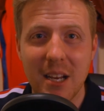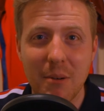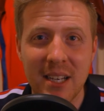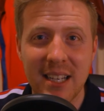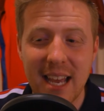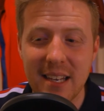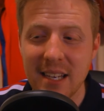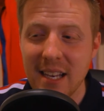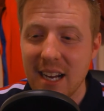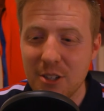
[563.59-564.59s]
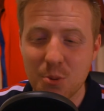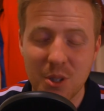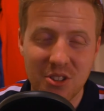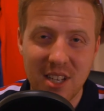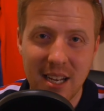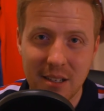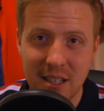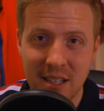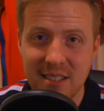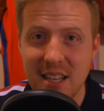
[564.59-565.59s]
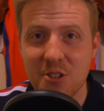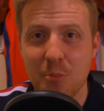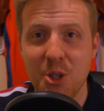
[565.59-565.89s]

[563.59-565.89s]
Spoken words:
You know, and again, I just want to say and take